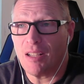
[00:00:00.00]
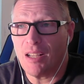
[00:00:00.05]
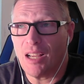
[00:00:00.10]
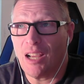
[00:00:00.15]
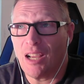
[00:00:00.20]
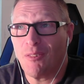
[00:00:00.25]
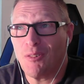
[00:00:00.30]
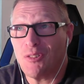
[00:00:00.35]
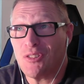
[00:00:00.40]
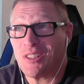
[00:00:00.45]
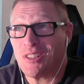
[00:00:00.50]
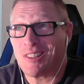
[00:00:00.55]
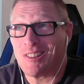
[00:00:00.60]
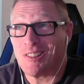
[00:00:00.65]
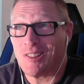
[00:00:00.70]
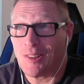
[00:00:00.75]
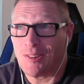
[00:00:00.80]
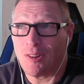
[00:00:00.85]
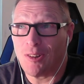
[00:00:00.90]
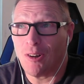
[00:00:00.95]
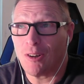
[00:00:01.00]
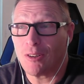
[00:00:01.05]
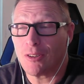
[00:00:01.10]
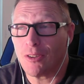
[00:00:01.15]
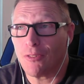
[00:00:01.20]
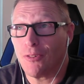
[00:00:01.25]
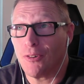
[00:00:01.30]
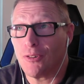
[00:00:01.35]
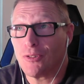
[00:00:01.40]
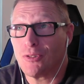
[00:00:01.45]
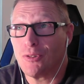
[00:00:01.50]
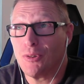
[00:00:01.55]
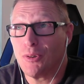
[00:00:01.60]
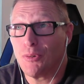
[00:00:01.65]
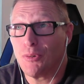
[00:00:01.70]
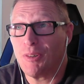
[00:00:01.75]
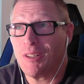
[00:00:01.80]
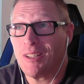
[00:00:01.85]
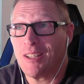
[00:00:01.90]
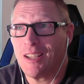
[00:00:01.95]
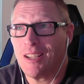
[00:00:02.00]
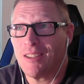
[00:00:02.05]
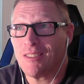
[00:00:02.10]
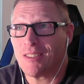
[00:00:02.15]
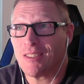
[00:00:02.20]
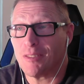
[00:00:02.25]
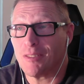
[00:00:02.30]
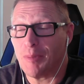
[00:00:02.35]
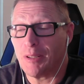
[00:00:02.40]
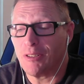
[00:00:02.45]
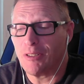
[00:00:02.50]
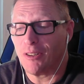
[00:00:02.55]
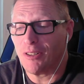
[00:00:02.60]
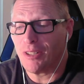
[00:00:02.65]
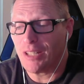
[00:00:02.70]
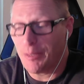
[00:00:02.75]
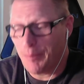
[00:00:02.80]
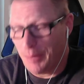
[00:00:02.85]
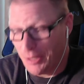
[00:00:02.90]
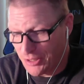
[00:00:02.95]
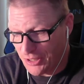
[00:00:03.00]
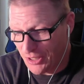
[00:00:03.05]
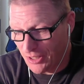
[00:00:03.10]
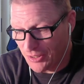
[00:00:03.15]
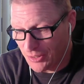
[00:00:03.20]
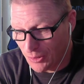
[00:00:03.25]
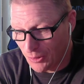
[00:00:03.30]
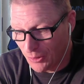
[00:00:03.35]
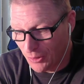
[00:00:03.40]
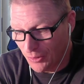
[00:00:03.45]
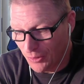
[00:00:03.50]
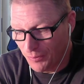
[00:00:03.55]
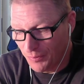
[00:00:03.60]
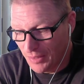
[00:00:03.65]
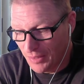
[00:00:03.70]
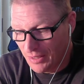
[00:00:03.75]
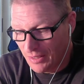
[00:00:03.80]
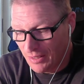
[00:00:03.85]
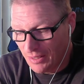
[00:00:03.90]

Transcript: I was sick as a dog the first two or three days because my daughter gave me a chest cold,